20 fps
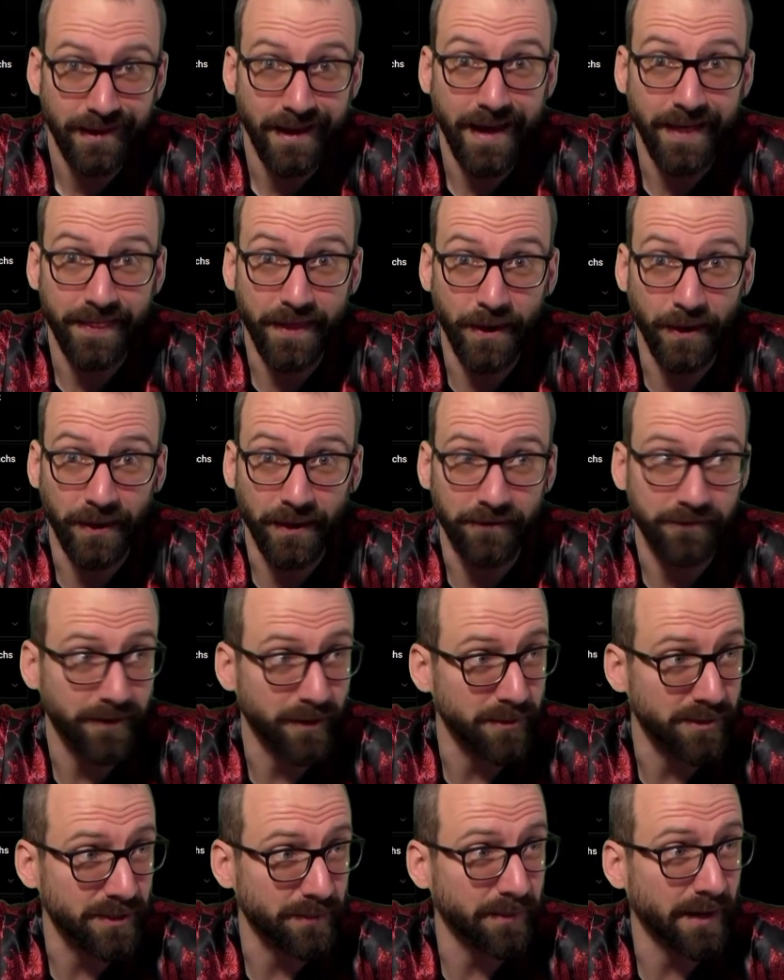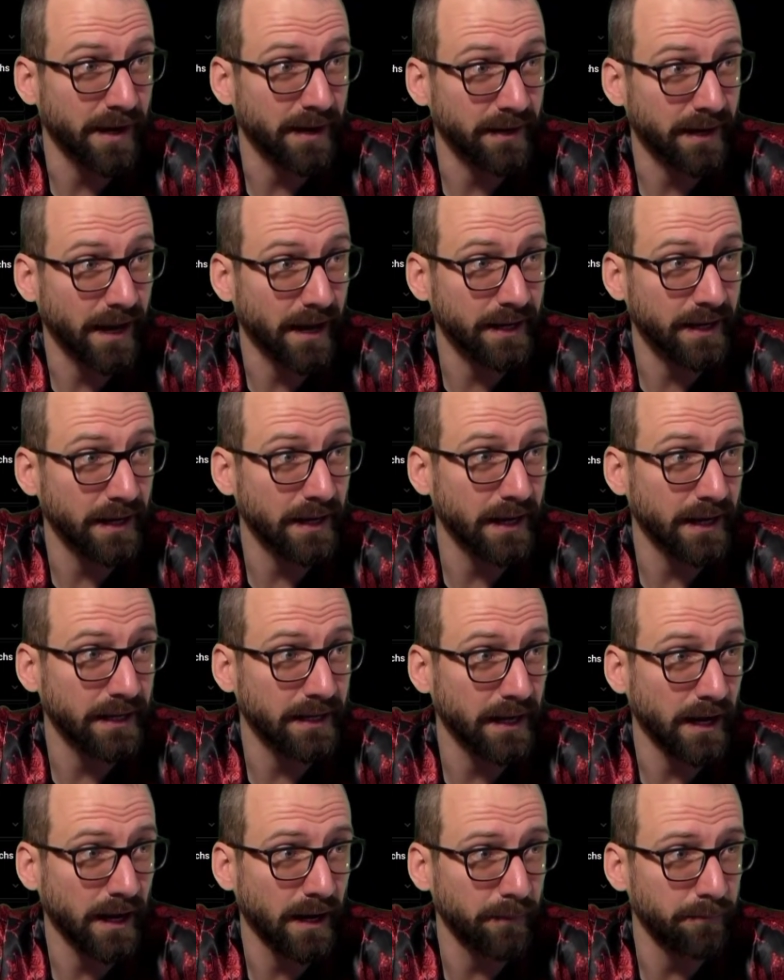And then I'll get famous. I get like
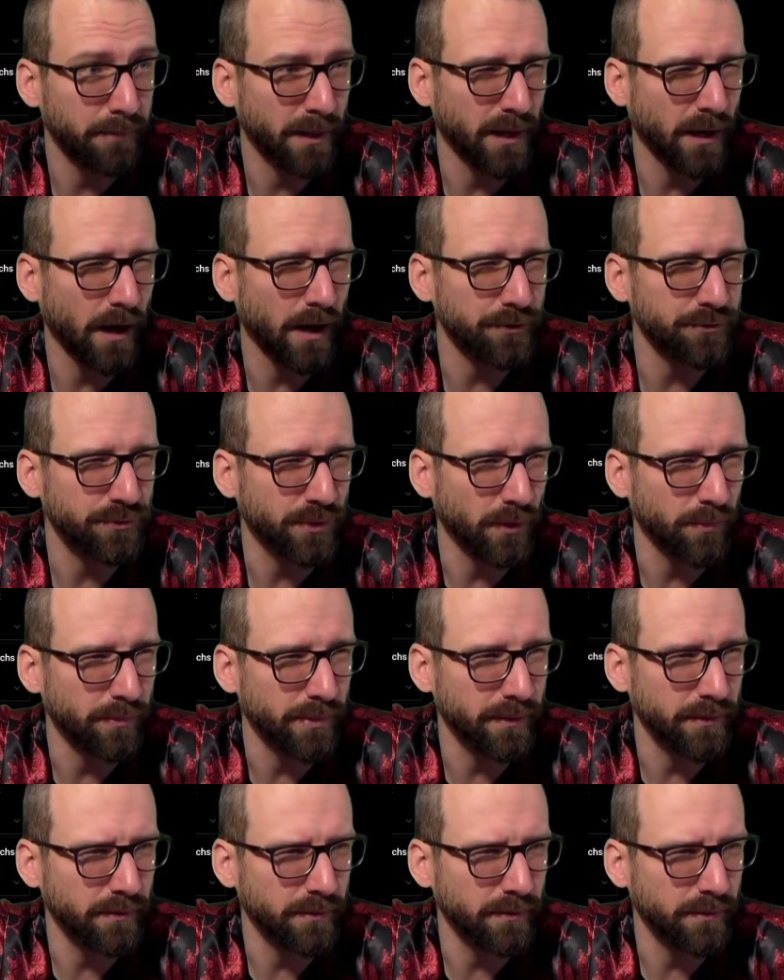Picasso?